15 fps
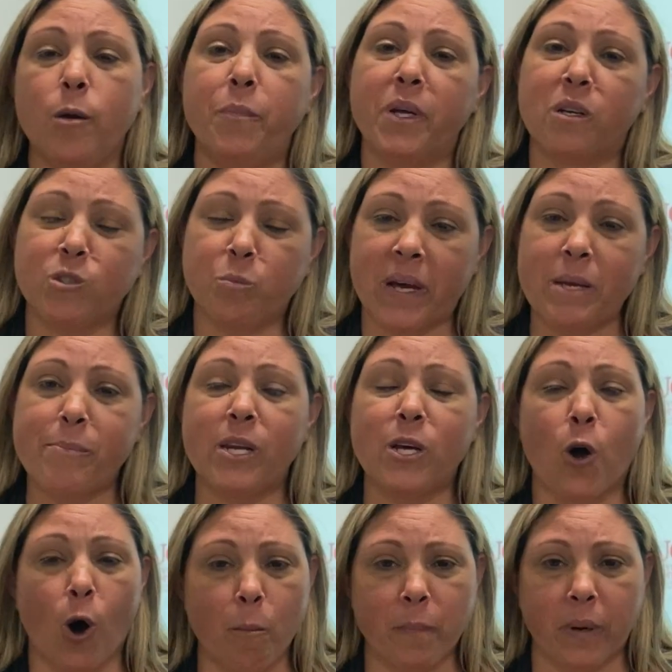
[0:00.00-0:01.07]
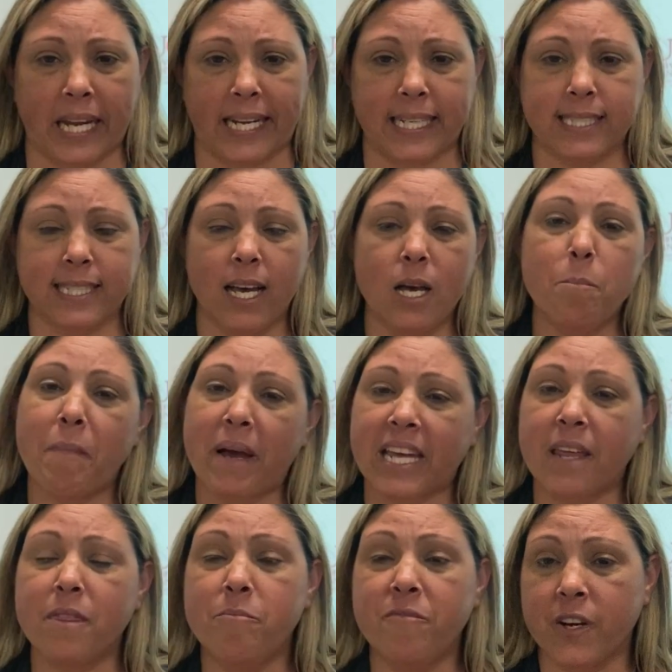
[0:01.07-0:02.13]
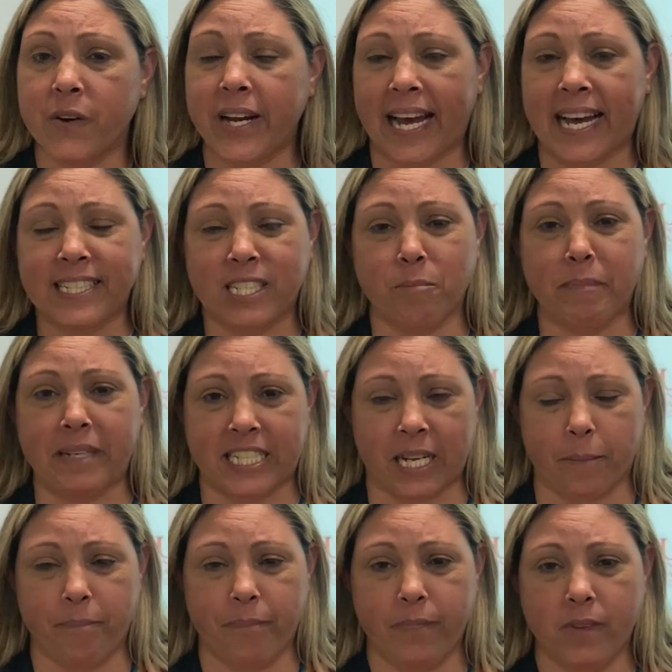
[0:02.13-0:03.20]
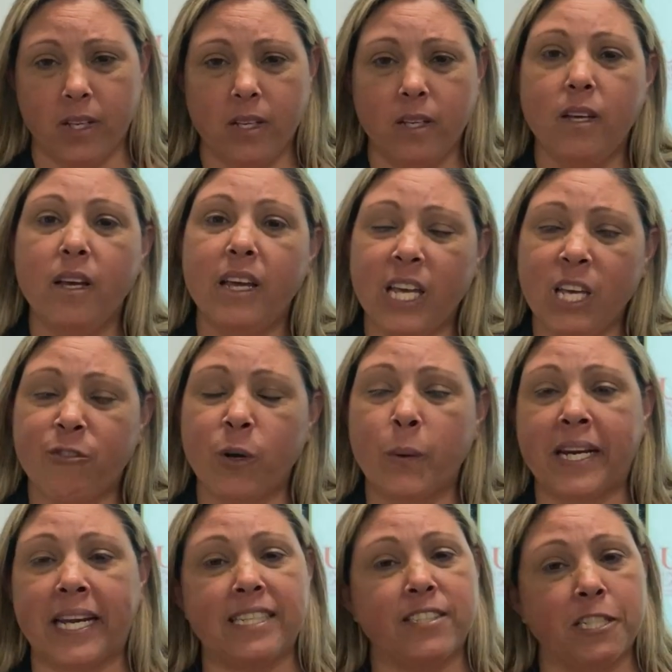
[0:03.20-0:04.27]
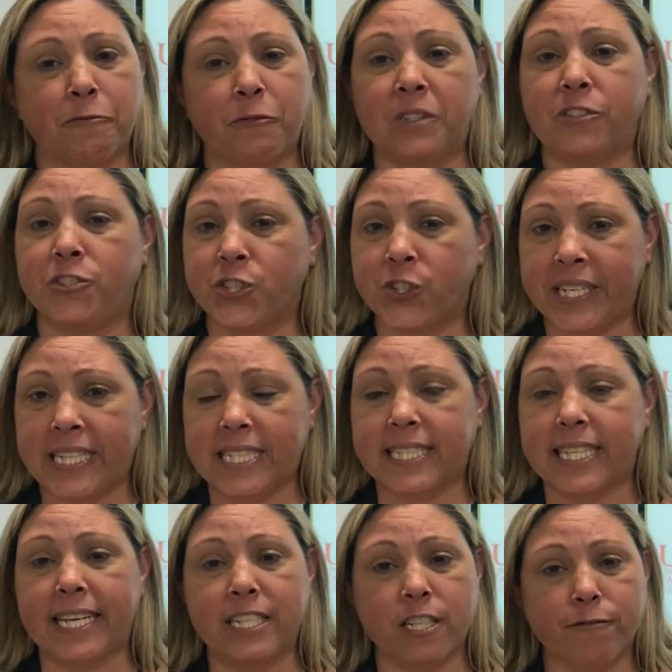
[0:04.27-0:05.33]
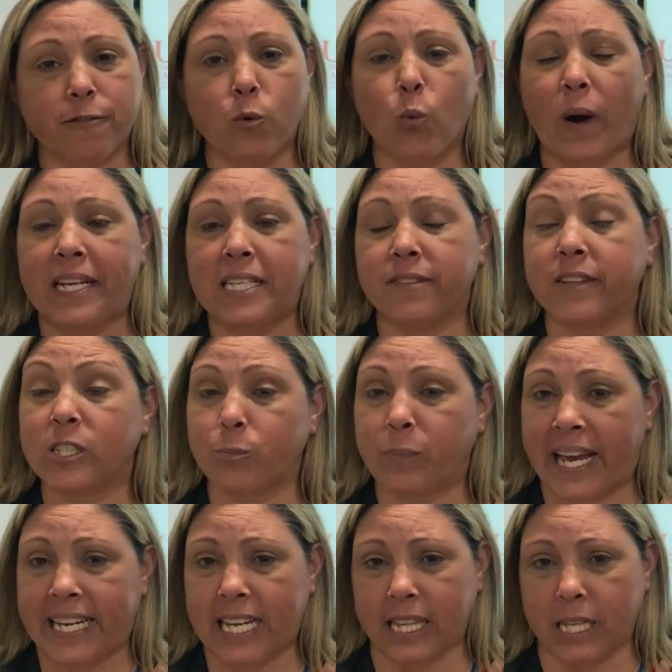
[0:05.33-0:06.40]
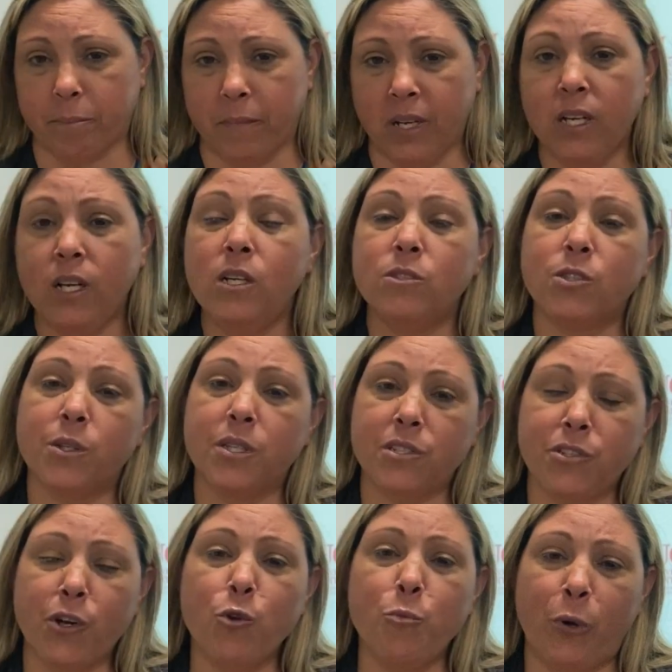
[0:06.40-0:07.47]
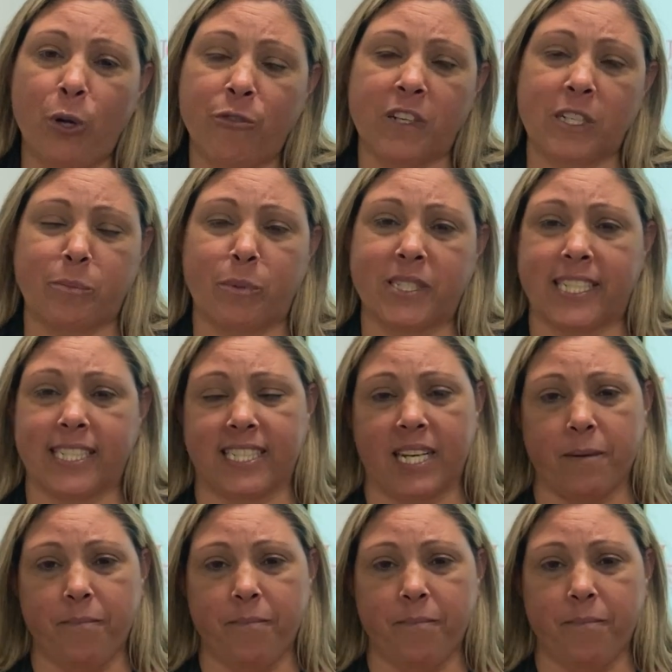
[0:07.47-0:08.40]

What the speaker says: because people are complex, making them very hard to measure. Everyone has different strengths and different ways of explaining them, so there's no perfect predictor.